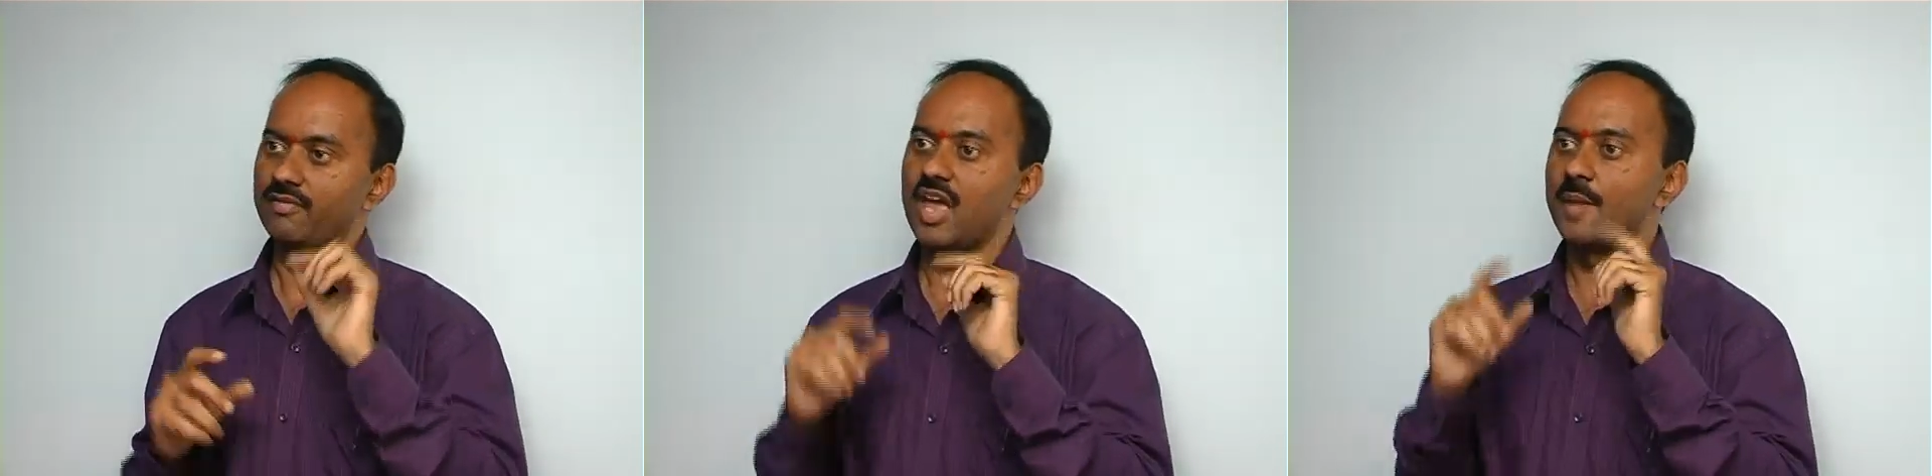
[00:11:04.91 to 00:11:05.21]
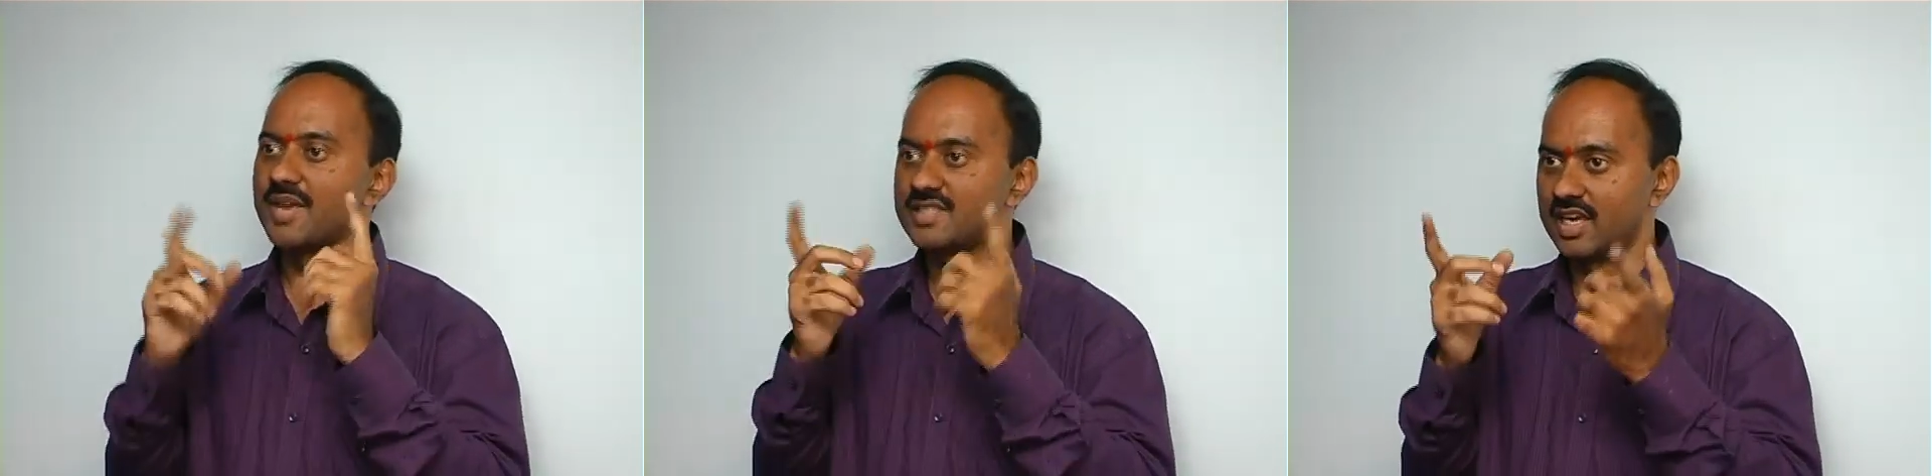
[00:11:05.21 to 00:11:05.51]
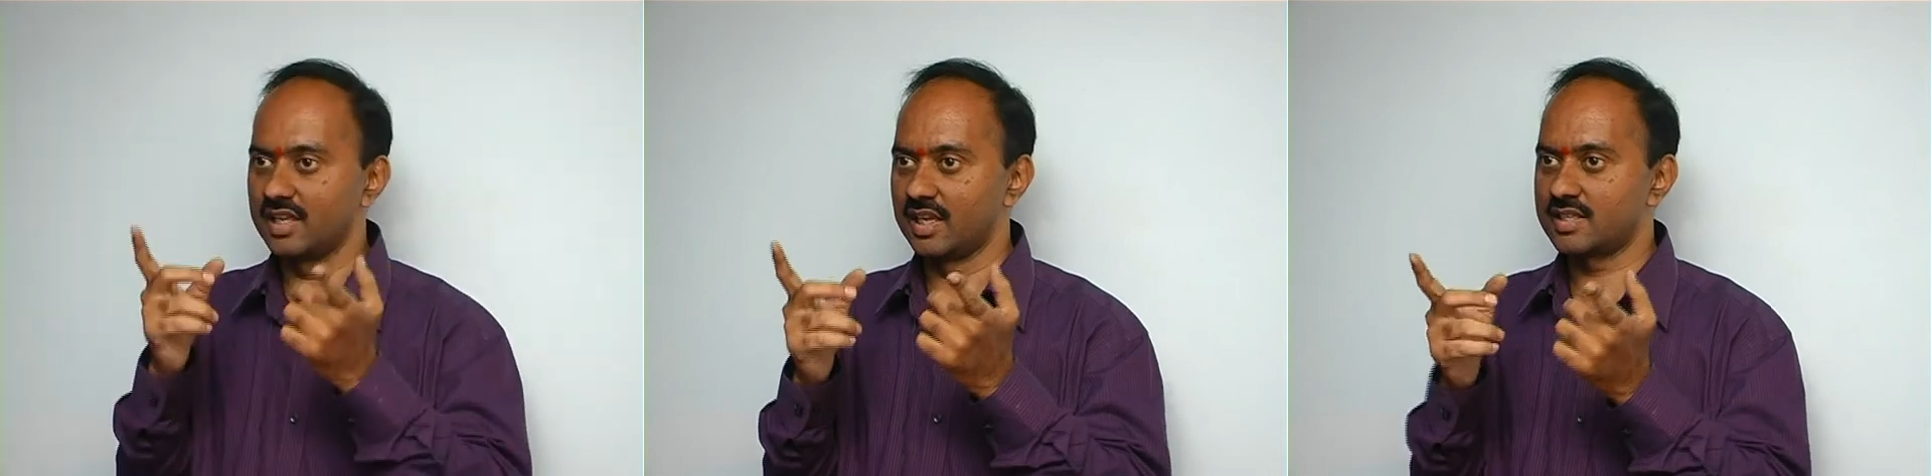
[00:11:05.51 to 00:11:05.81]
Why am I
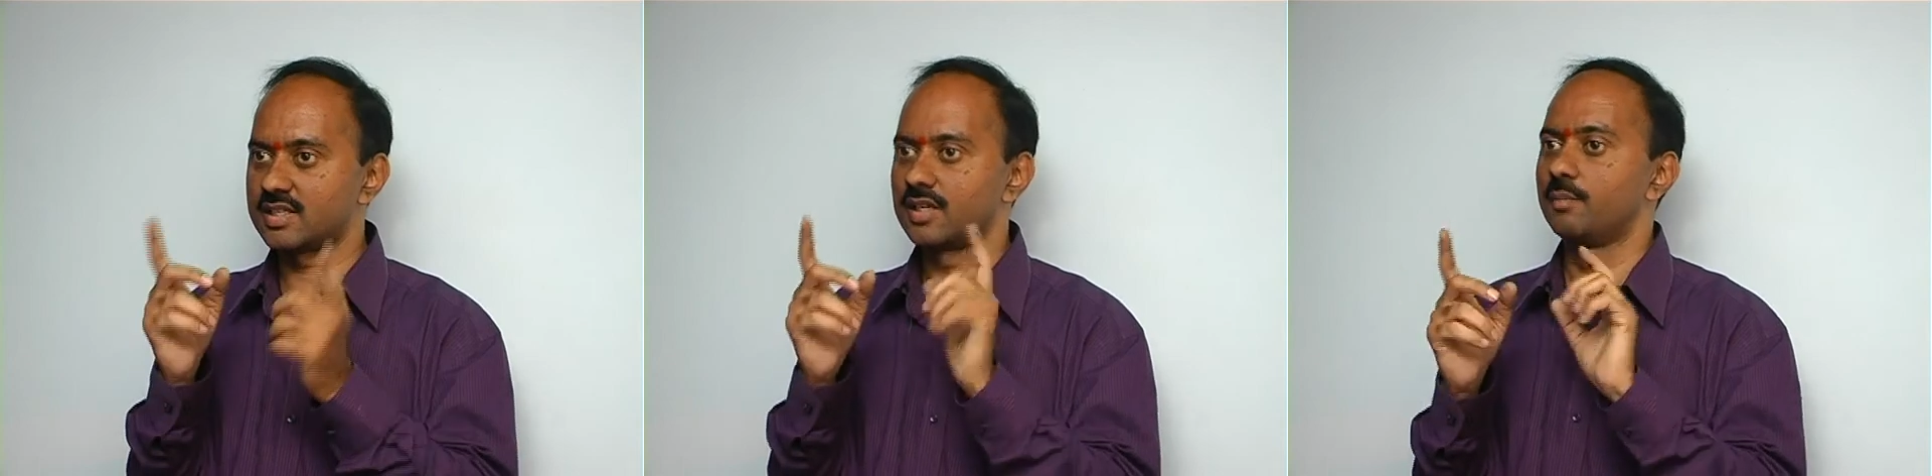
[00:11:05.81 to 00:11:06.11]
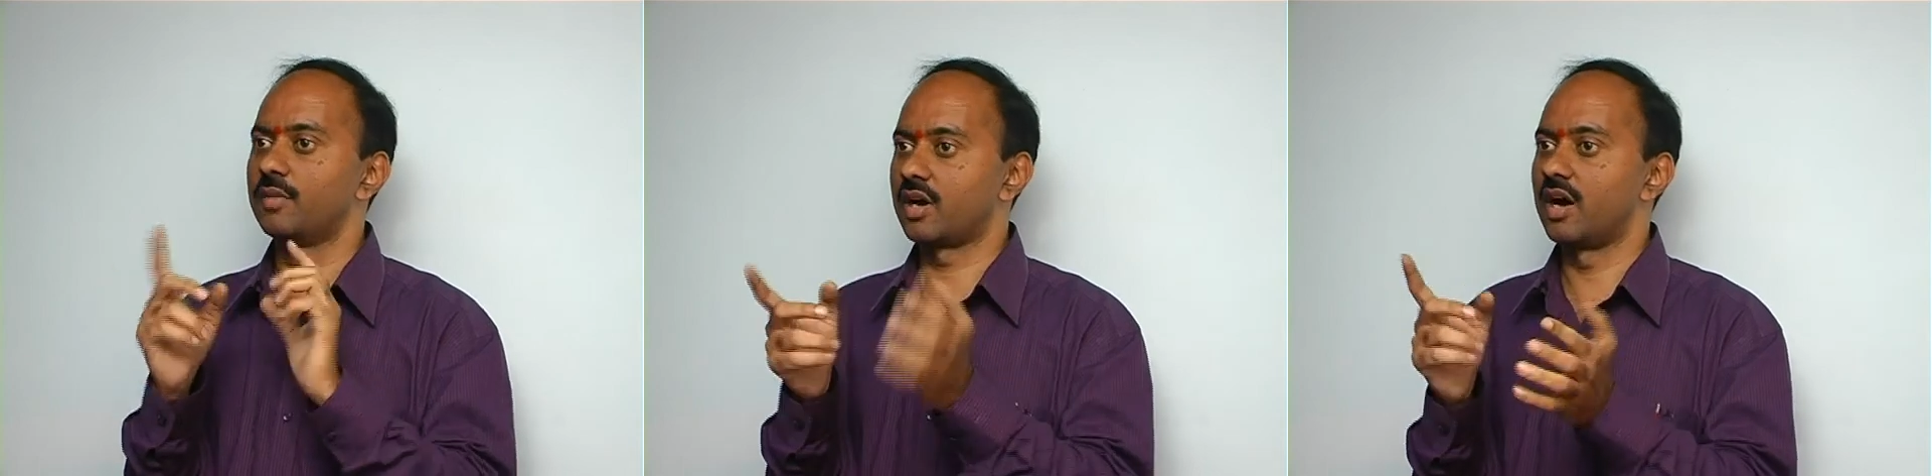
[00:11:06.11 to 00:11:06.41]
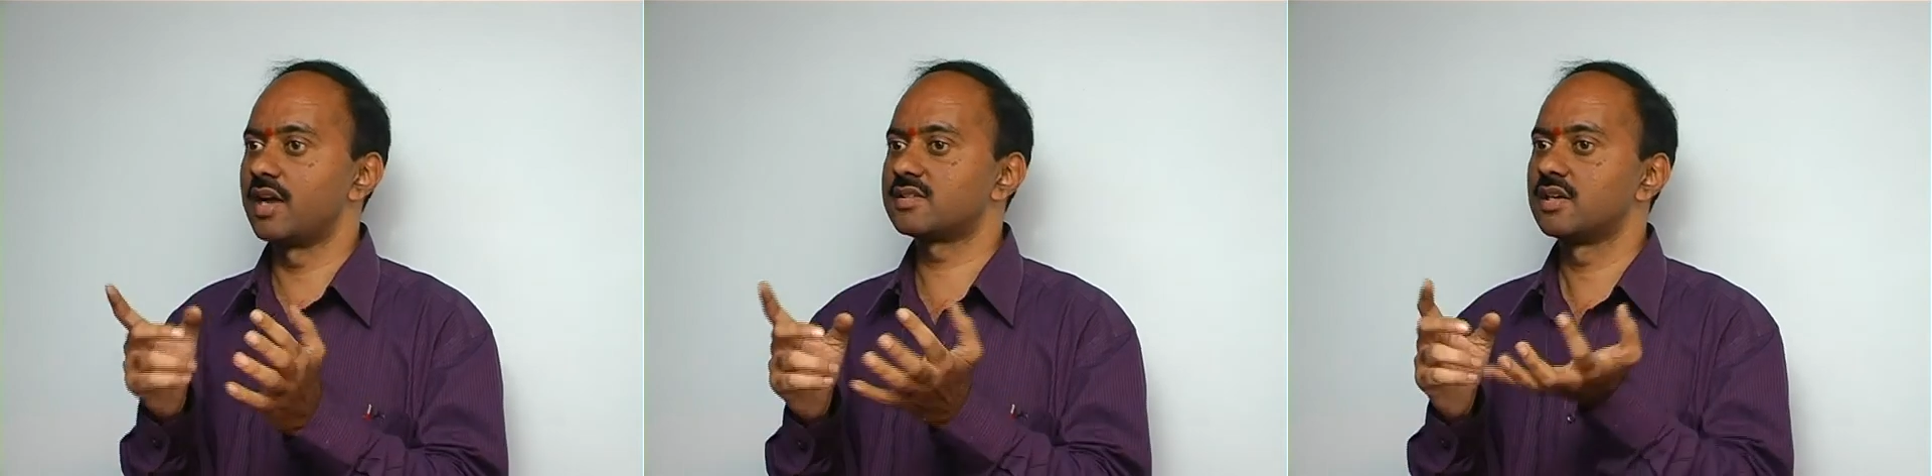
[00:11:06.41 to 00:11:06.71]
saying this?
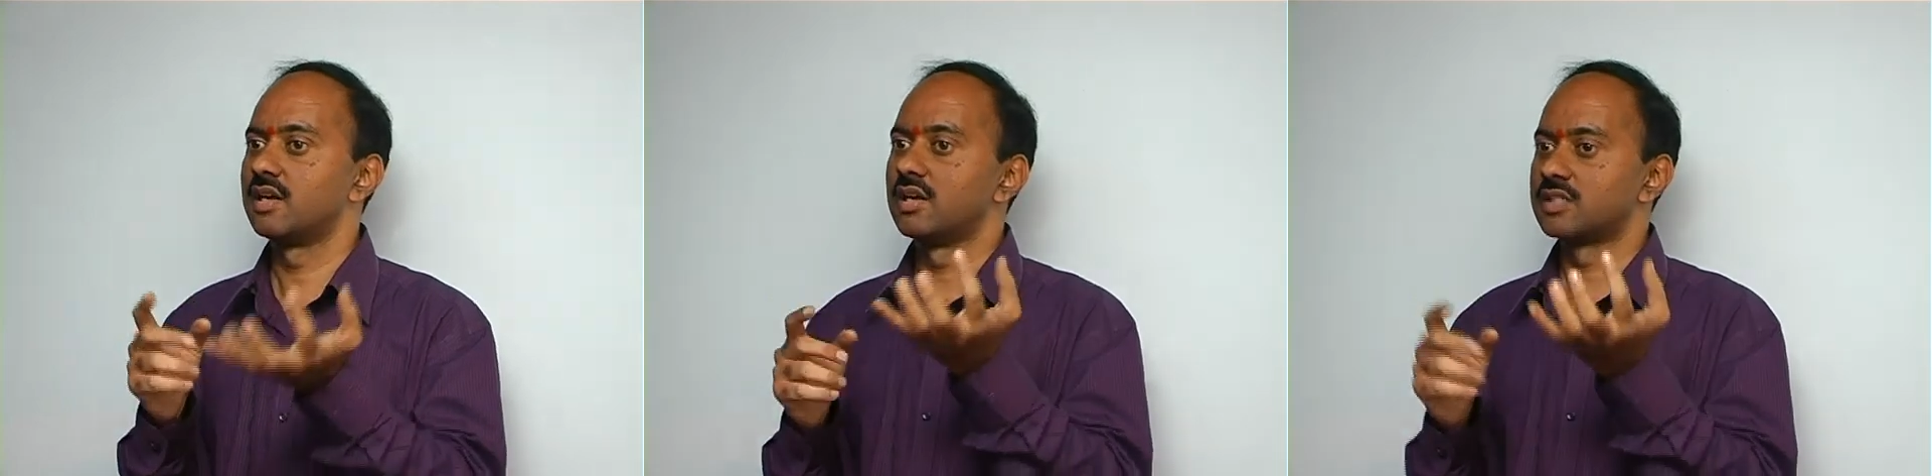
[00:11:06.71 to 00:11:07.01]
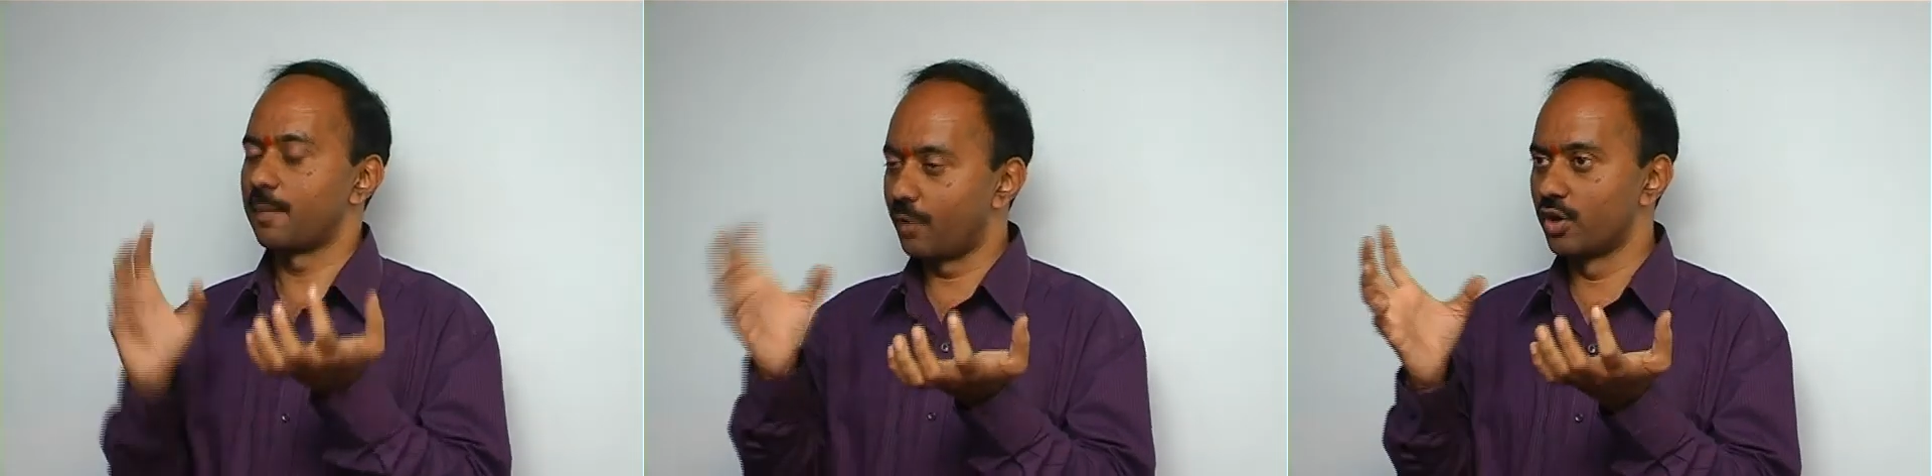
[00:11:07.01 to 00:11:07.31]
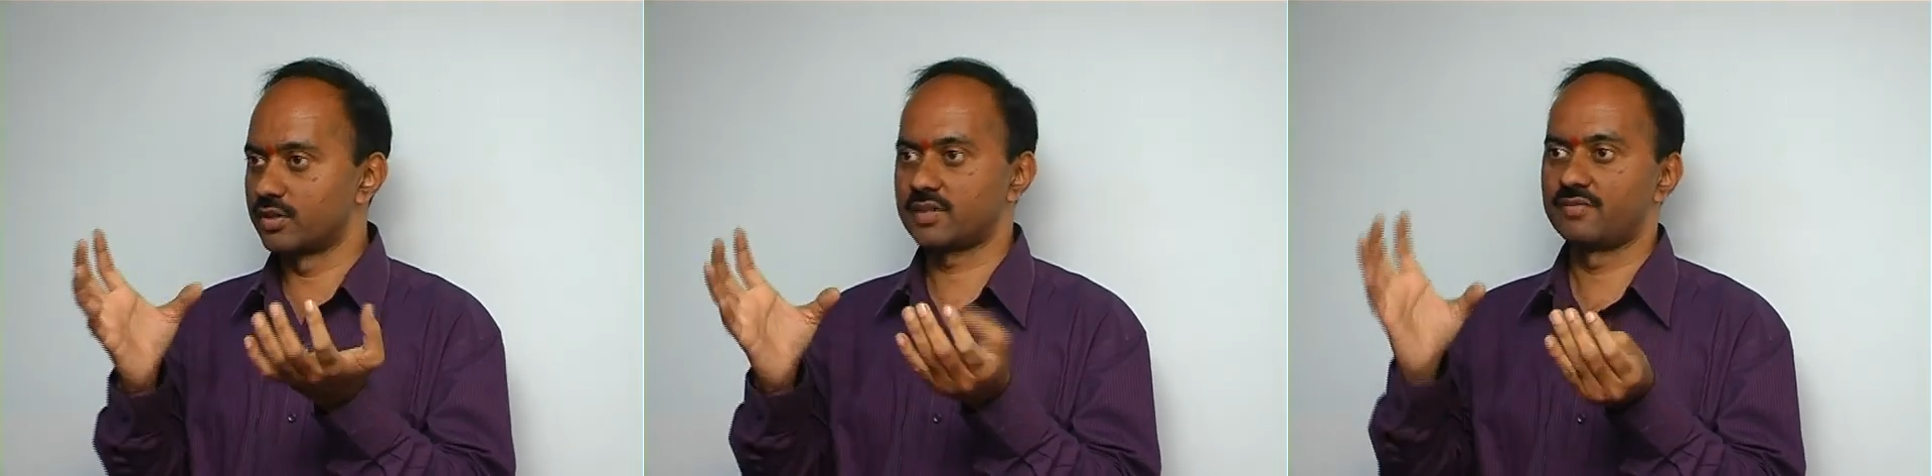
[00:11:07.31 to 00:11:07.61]
Because
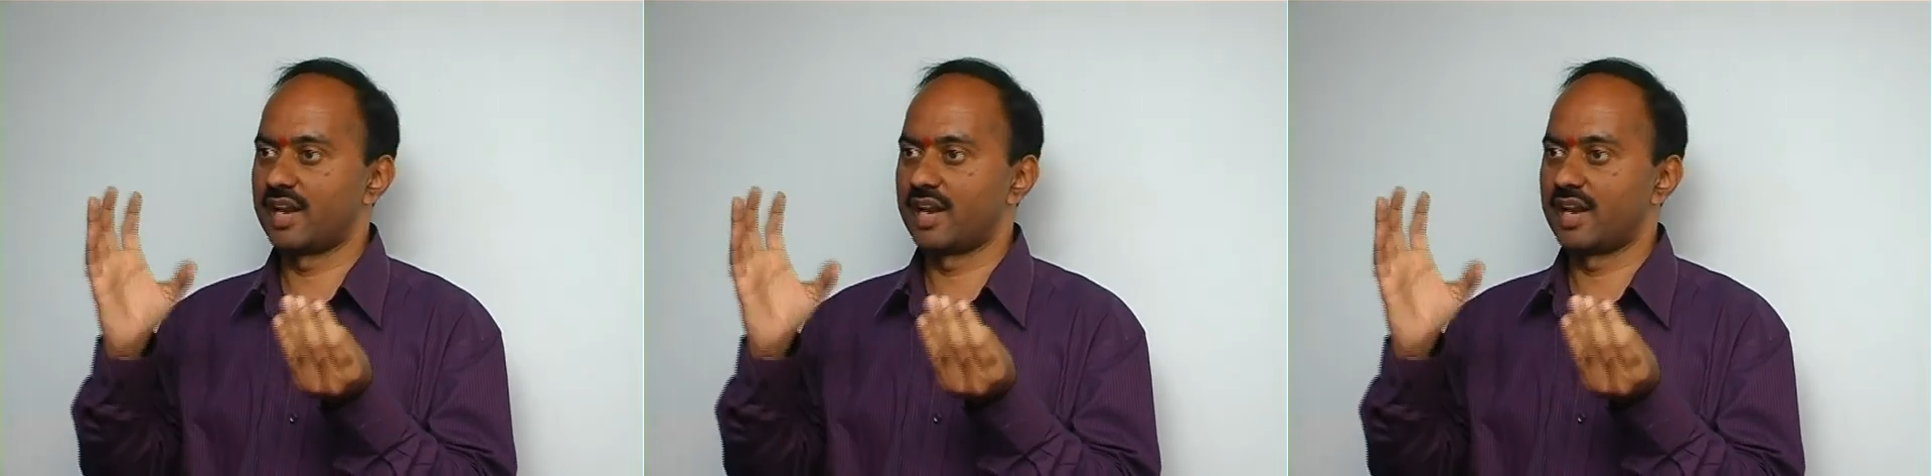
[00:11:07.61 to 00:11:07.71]
suppose,